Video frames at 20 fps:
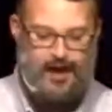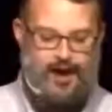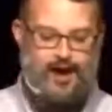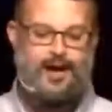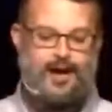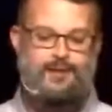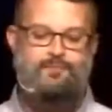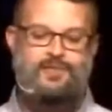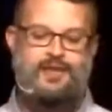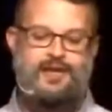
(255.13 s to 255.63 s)

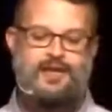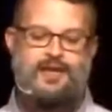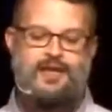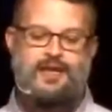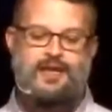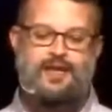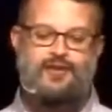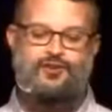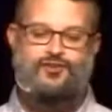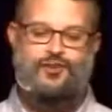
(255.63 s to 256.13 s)
God,
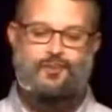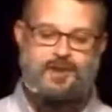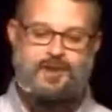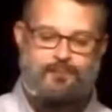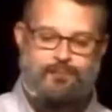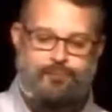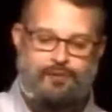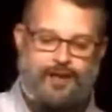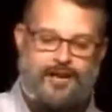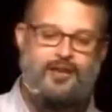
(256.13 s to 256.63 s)
is to
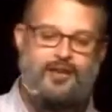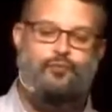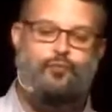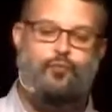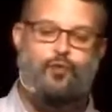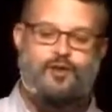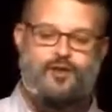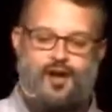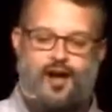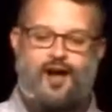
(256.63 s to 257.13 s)
be a place
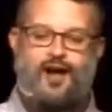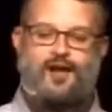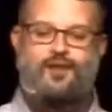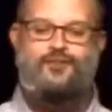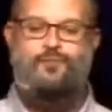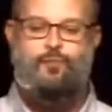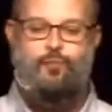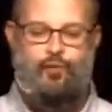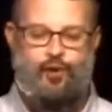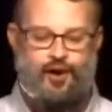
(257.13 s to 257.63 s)
where
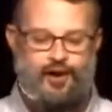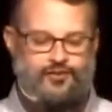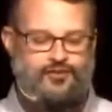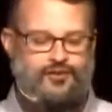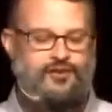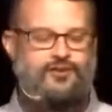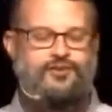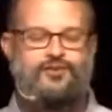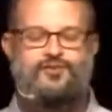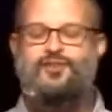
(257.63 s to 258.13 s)
God's
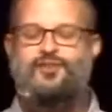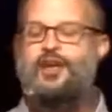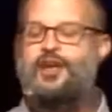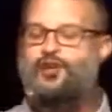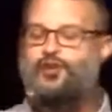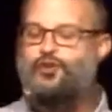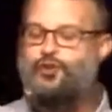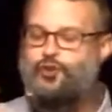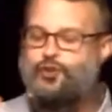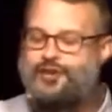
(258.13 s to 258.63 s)
presence
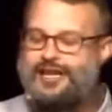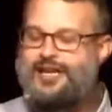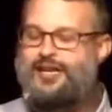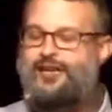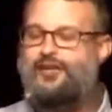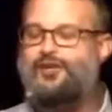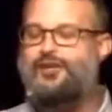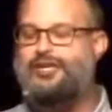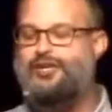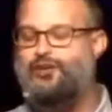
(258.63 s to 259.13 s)

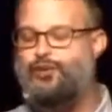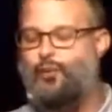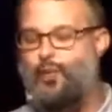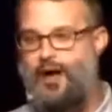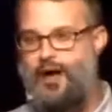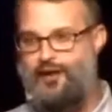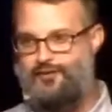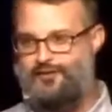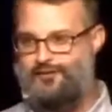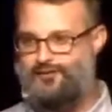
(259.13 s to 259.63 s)
uniquely
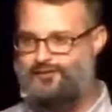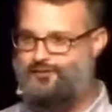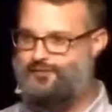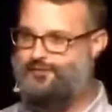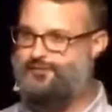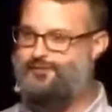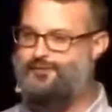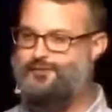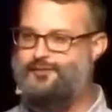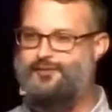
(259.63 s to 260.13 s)

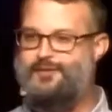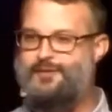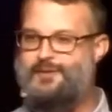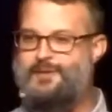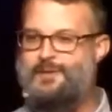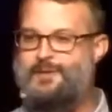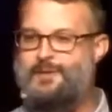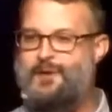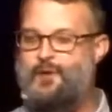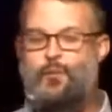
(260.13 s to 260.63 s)
dwells.
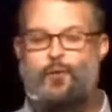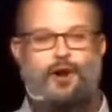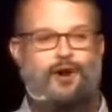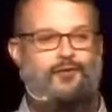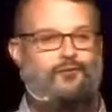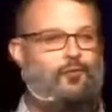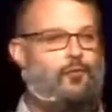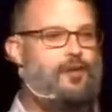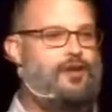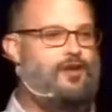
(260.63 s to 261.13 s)

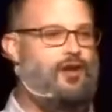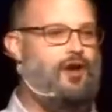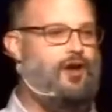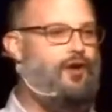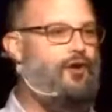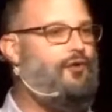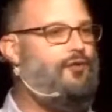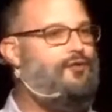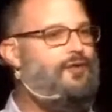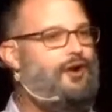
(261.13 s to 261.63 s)
Wherever we
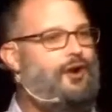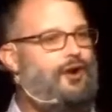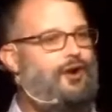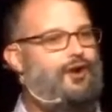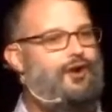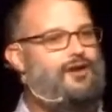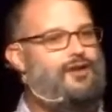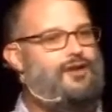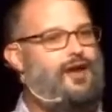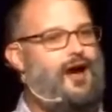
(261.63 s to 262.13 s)
go,
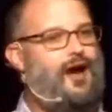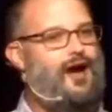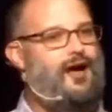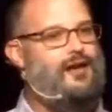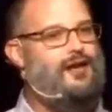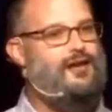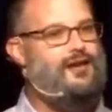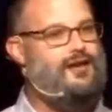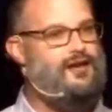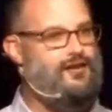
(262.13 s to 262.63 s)
there God